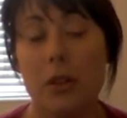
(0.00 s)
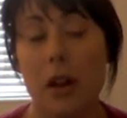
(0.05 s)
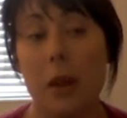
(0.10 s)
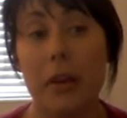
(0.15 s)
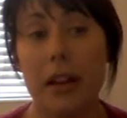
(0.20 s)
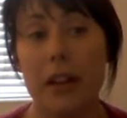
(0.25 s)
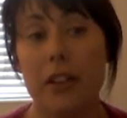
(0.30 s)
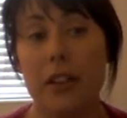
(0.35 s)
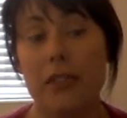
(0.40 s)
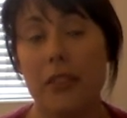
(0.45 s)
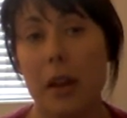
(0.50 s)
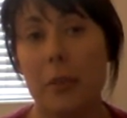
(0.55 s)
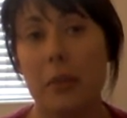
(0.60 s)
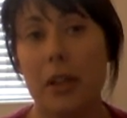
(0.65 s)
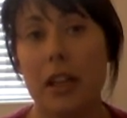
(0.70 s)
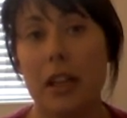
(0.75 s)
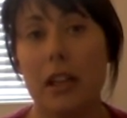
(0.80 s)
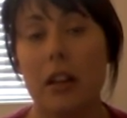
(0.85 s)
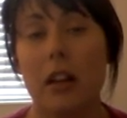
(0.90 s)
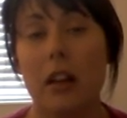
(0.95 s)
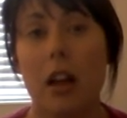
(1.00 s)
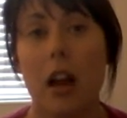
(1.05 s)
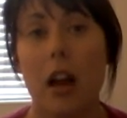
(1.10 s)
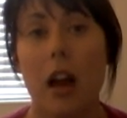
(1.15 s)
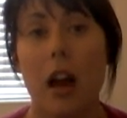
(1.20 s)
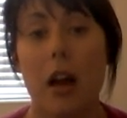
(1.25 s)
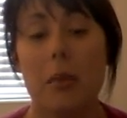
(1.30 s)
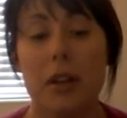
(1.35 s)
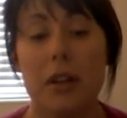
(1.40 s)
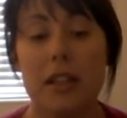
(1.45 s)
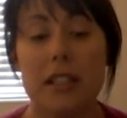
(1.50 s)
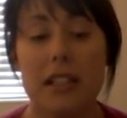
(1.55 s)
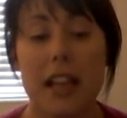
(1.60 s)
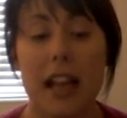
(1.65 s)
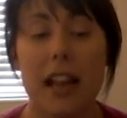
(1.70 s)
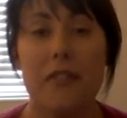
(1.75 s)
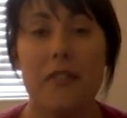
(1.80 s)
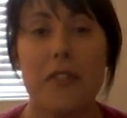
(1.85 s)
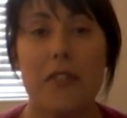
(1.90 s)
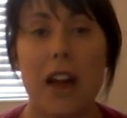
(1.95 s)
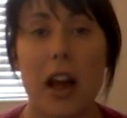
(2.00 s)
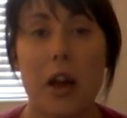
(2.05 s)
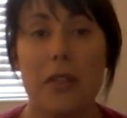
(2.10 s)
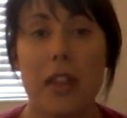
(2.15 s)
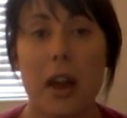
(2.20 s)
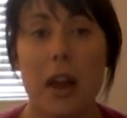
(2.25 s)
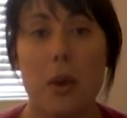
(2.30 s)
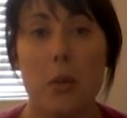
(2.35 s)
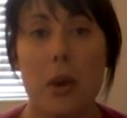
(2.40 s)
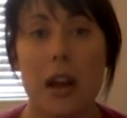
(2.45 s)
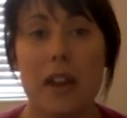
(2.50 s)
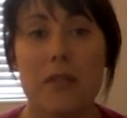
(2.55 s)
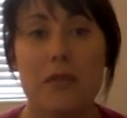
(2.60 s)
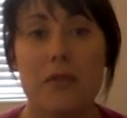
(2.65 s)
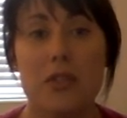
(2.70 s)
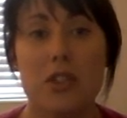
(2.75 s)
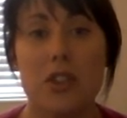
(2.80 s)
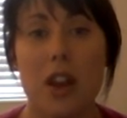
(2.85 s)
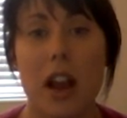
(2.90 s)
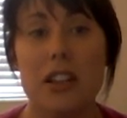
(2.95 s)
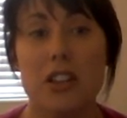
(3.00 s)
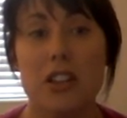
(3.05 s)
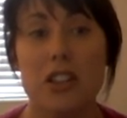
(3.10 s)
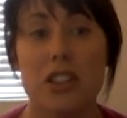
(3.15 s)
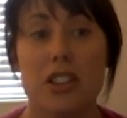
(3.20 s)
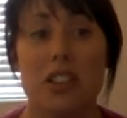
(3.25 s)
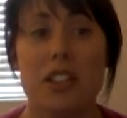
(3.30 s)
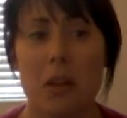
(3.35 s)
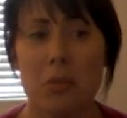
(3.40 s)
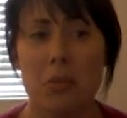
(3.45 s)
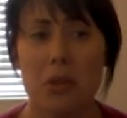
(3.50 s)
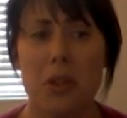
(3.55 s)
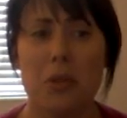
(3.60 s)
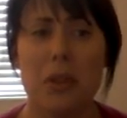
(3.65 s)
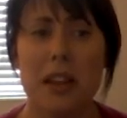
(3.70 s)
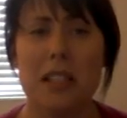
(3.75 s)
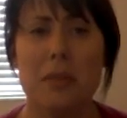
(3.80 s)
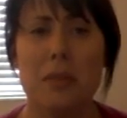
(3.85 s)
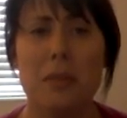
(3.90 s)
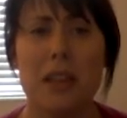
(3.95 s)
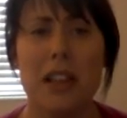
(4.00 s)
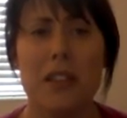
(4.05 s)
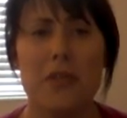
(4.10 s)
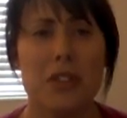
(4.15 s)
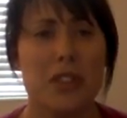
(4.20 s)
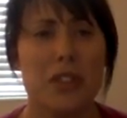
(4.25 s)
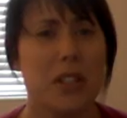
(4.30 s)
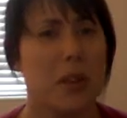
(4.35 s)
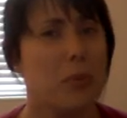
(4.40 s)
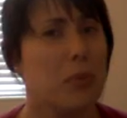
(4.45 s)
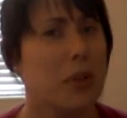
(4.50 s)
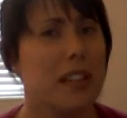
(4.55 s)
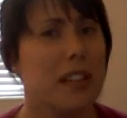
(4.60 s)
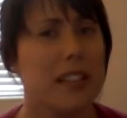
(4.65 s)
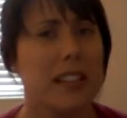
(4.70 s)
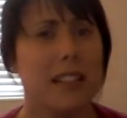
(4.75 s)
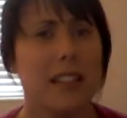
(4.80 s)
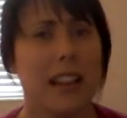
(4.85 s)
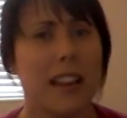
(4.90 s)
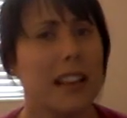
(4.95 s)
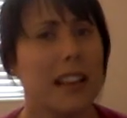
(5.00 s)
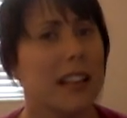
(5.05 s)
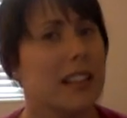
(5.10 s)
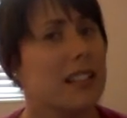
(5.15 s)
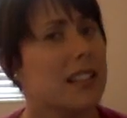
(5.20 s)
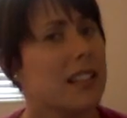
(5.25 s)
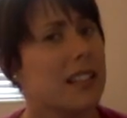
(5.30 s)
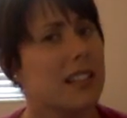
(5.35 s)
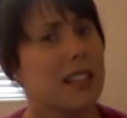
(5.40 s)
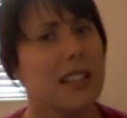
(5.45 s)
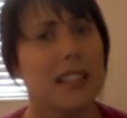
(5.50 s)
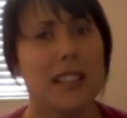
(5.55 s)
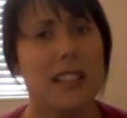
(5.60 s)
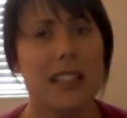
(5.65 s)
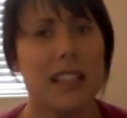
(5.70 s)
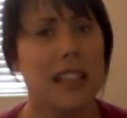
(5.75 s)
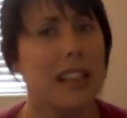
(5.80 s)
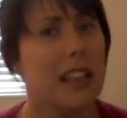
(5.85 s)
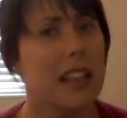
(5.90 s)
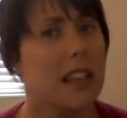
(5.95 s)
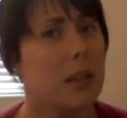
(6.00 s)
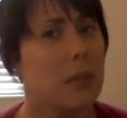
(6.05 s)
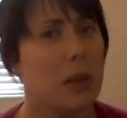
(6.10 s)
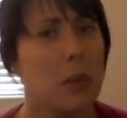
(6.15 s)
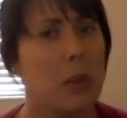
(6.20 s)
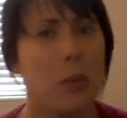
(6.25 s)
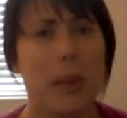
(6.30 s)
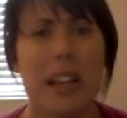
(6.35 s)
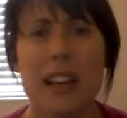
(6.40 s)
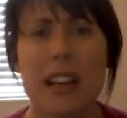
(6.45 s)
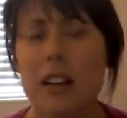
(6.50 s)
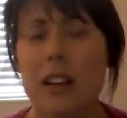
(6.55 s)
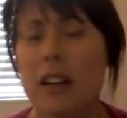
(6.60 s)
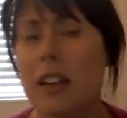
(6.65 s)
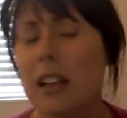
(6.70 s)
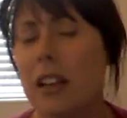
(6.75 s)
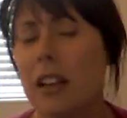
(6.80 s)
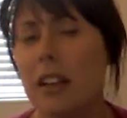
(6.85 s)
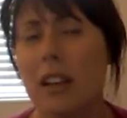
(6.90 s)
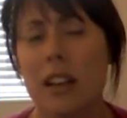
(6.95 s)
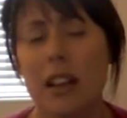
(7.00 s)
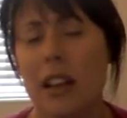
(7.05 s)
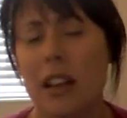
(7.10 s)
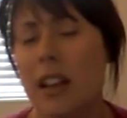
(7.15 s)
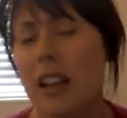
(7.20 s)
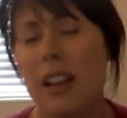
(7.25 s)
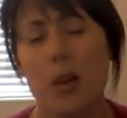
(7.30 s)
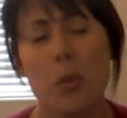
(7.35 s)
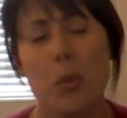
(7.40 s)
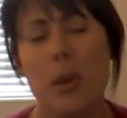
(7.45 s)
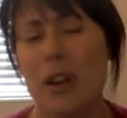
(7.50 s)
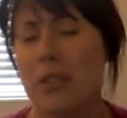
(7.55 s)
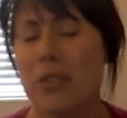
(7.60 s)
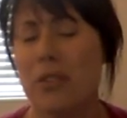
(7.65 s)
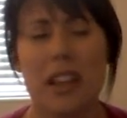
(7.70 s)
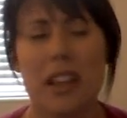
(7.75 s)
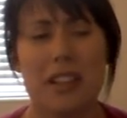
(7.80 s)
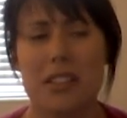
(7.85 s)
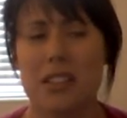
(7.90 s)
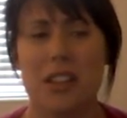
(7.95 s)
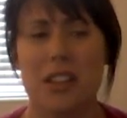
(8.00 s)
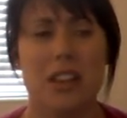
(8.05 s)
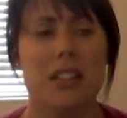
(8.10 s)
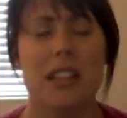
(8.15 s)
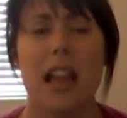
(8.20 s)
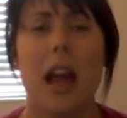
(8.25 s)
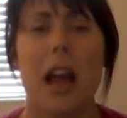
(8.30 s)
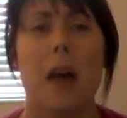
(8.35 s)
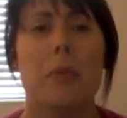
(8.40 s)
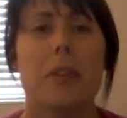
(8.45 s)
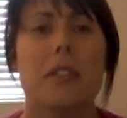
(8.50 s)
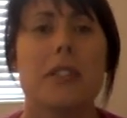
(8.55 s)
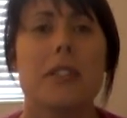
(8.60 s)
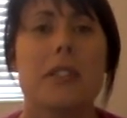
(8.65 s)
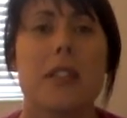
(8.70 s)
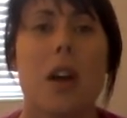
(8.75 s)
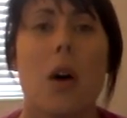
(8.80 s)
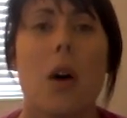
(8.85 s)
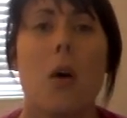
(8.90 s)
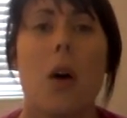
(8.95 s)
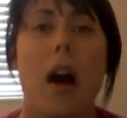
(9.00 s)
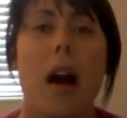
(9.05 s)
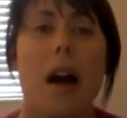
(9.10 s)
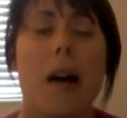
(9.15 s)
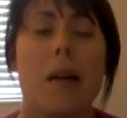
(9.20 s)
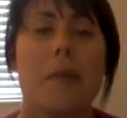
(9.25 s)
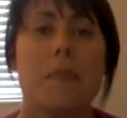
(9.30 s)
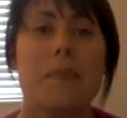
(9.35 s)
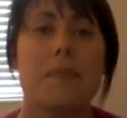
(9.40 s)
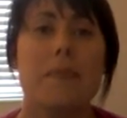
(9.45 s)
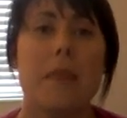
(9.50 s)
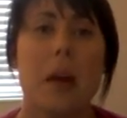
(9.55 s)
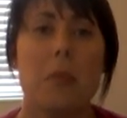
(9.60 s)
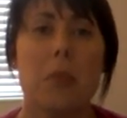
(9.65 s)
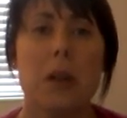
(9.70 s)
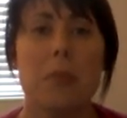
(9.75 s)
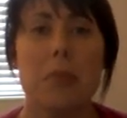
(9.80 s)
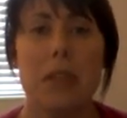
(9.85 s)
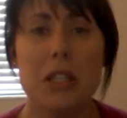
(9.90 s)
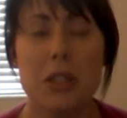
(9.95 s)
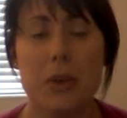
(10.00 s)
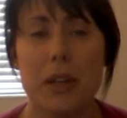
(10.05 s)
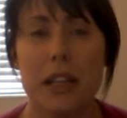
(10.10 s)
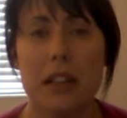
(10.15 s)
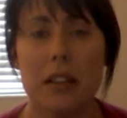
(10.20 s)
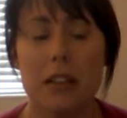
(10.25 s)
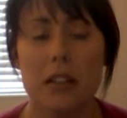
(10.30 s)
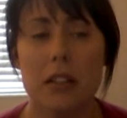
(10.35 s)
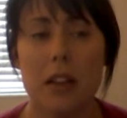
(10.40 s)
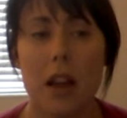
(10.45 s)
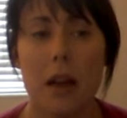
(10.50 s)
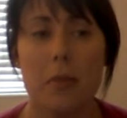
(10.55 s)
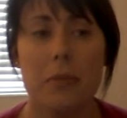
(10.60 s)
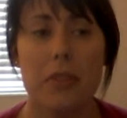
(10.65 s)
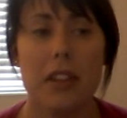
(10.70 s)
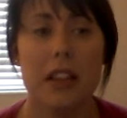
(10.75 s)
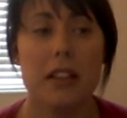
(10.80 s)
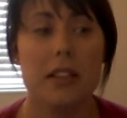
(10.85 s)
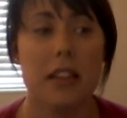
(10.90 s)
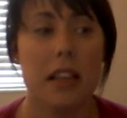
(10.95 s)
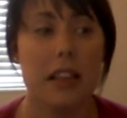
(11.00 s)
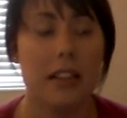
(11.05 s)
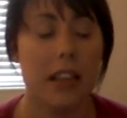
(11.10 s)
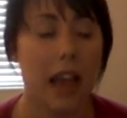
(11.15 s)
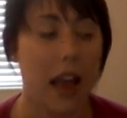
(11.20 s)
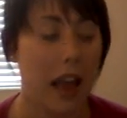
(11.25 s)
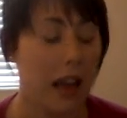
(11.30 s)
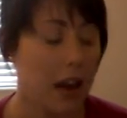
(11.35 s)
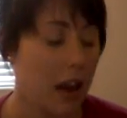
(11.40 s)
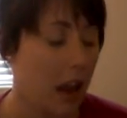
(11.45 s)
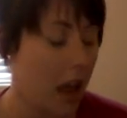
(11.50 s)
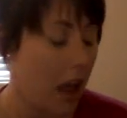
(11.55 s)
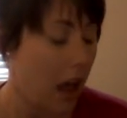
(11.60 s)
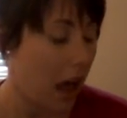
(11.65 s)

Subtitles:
suit a bigger family. Because I have found that when I've tried to just double the recipe, for some reason, like consistency can be weird and weird things start to happen. So I'm going to be doing things like that.